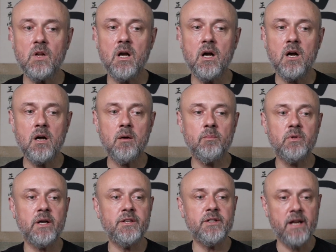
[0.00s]

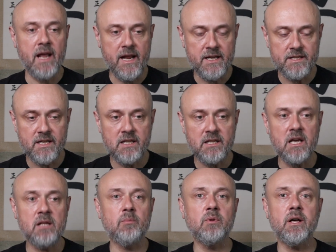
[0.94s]
bladder 18
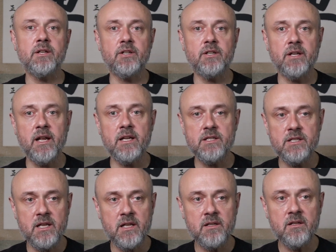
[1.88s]
and bladder
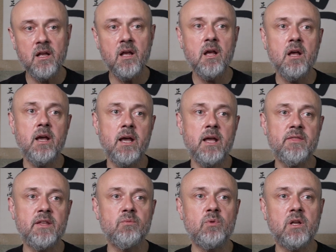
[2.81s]
19, and
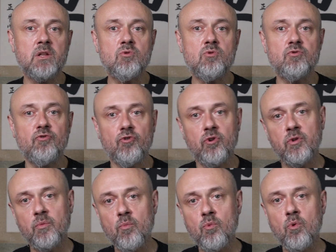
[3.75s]
then we can use
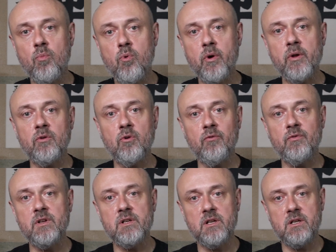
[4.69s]
front mu point of
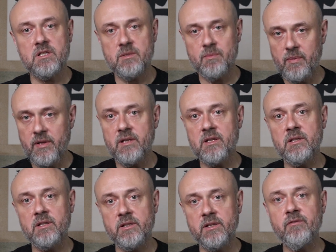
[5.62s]
the spleen
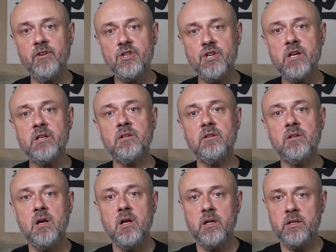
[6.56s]
and the liver
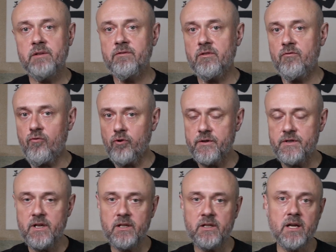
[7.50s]
channel, liver
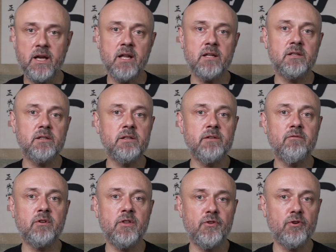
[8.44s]
14 and
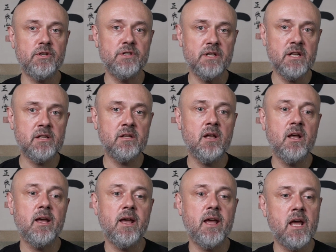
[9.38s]
liver 13,
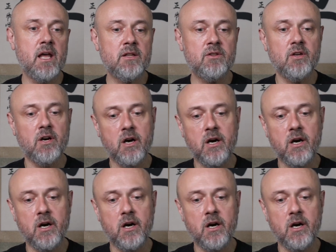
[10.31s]
and the